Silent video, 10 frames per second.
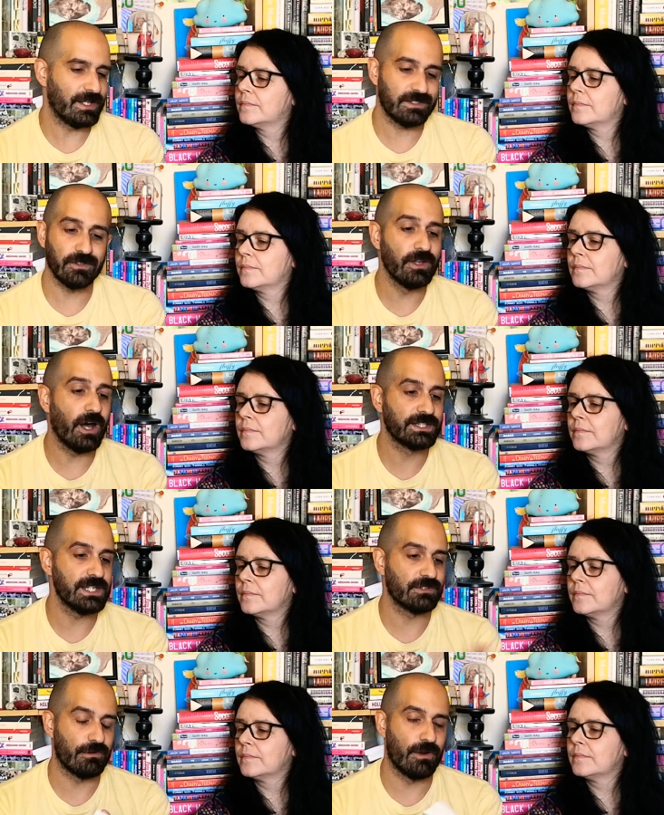Speaker 1: it's on the hard
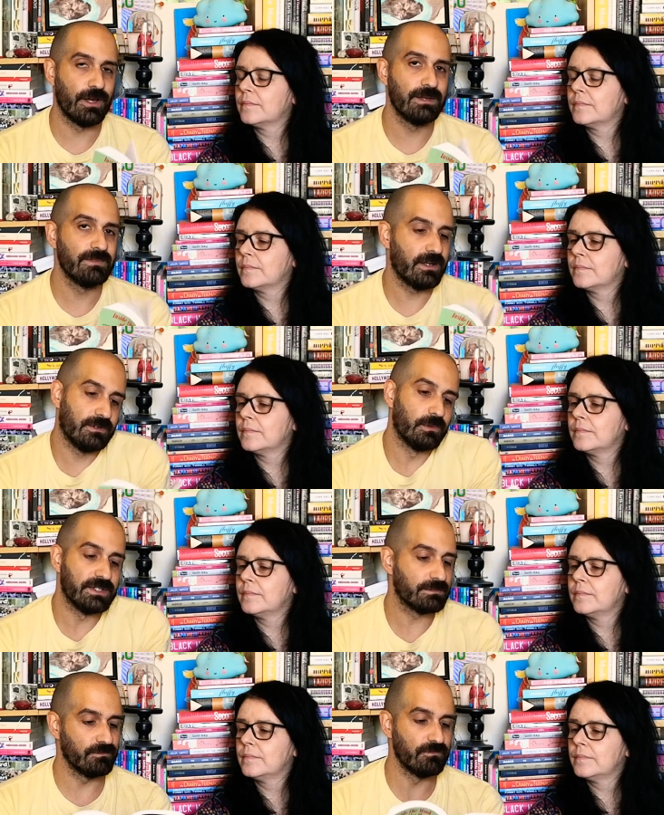case crime. They're
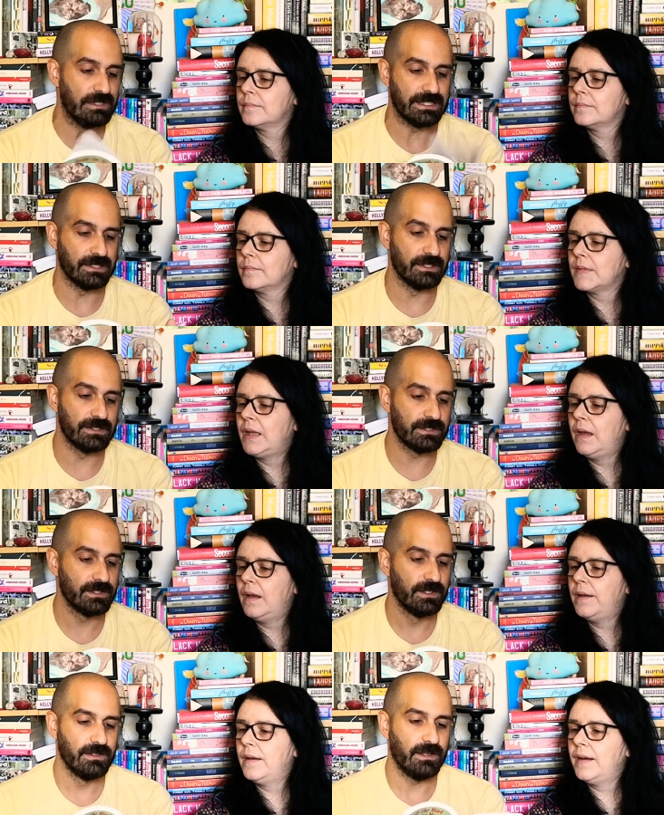always really good.
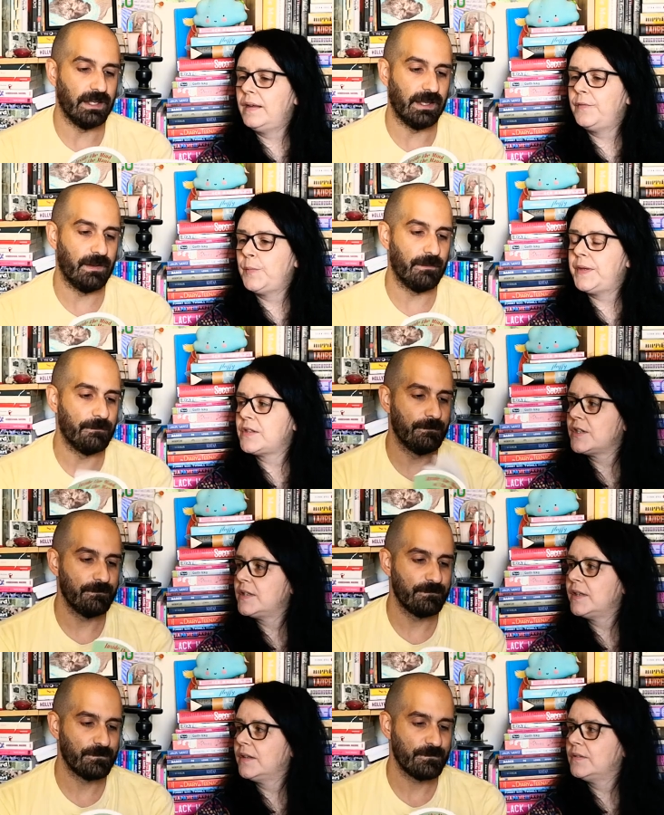Yeah, I love a bit of um,
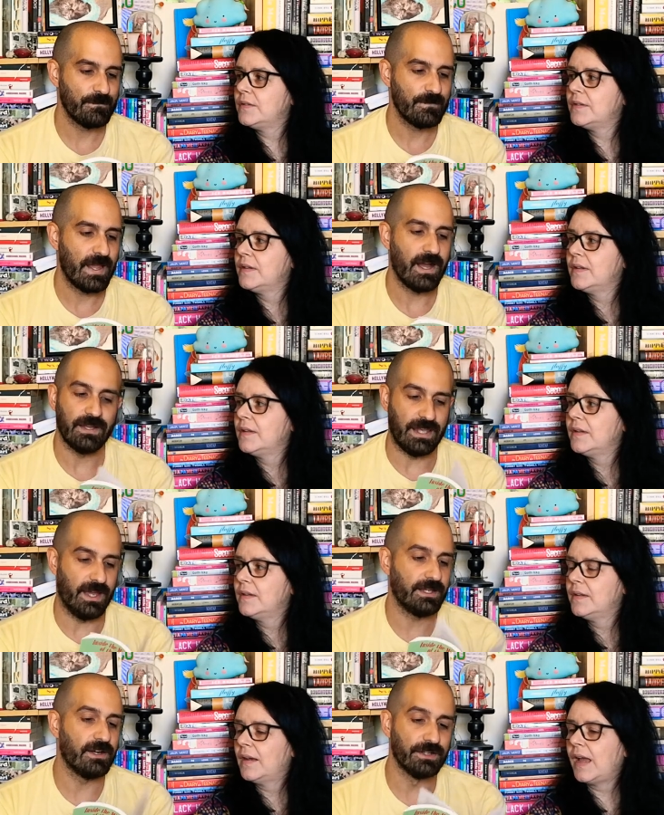JCO.
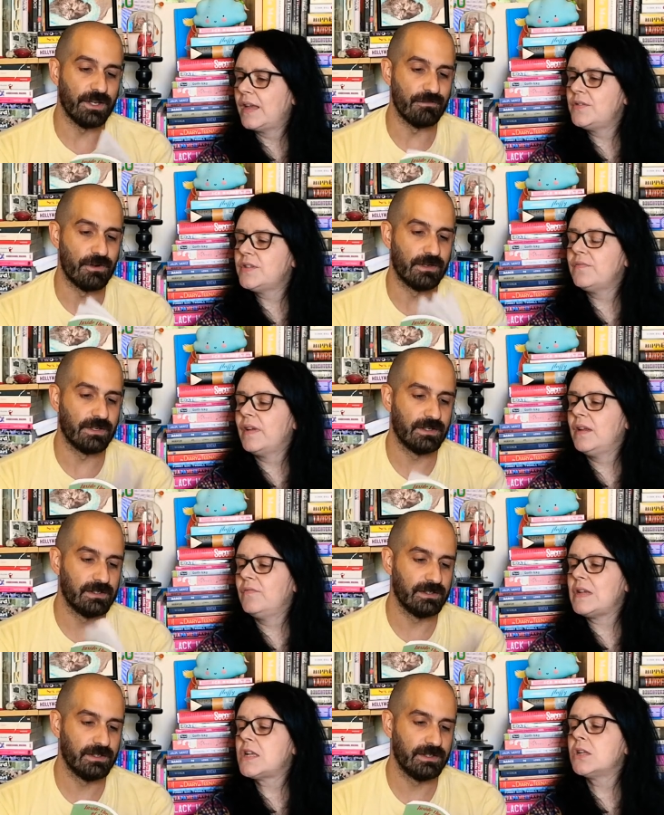Can't I go used wrong. to read,
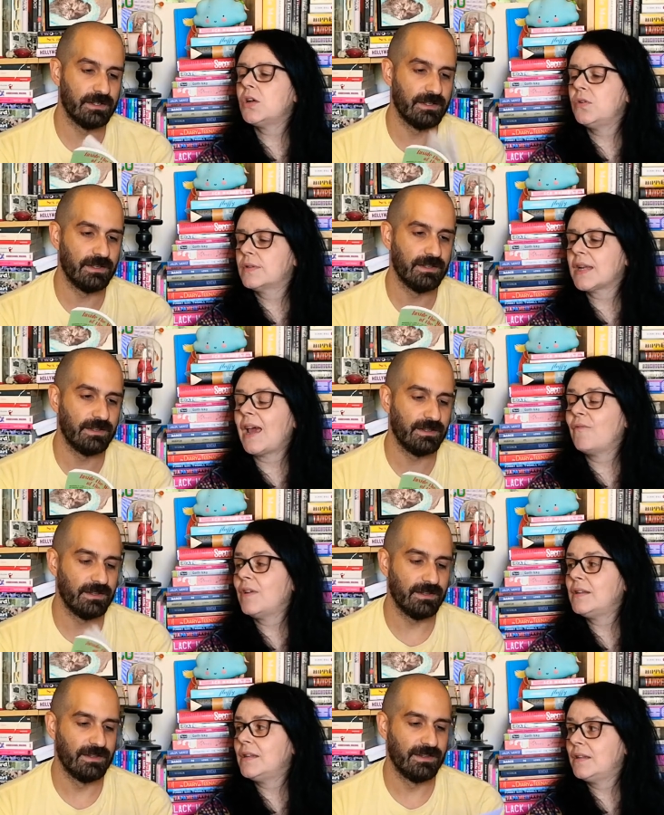
Speaker 2: read loads, and I haven't
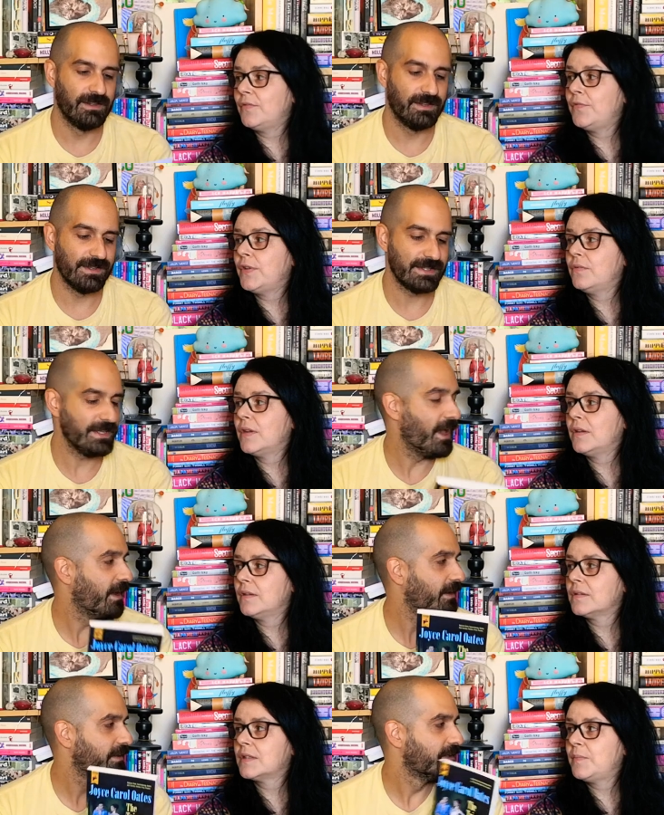read any in a few years.
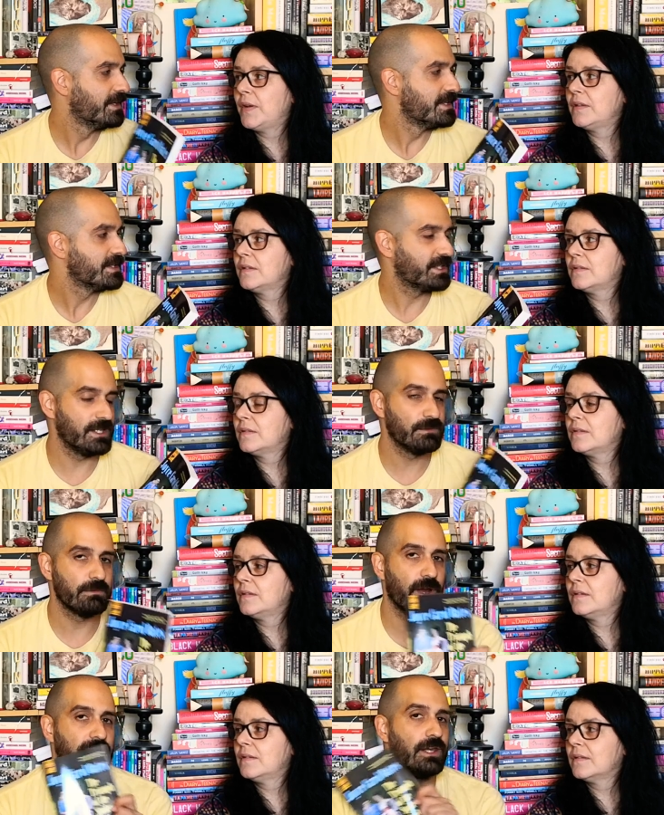Yeah. But
Speaker 1: She seems
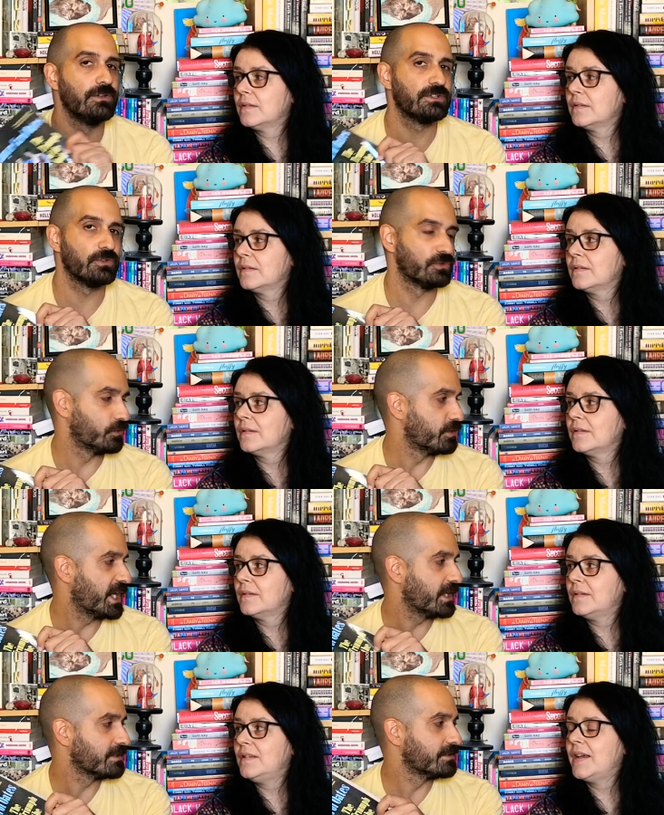to be writing loads of short story
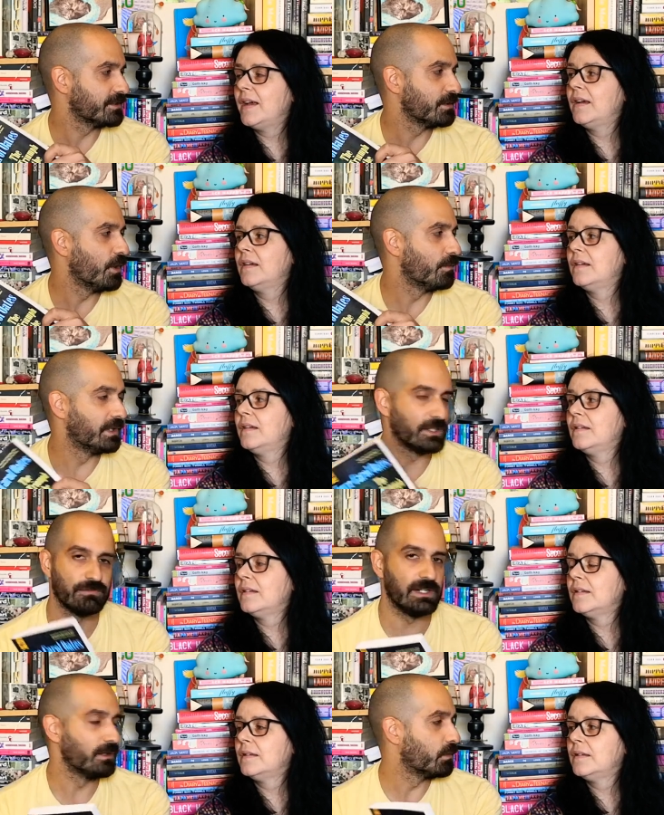collections at the moment,
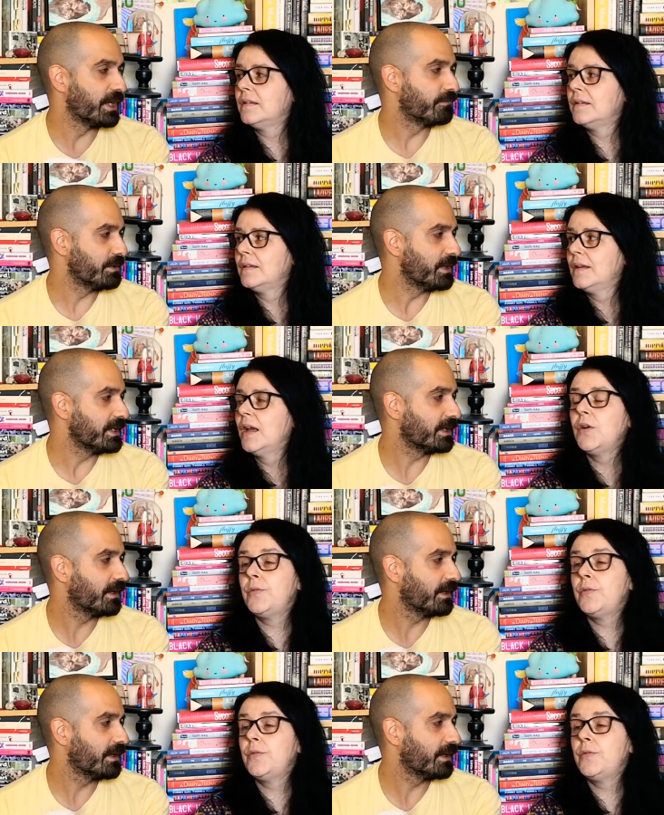literally like one every week.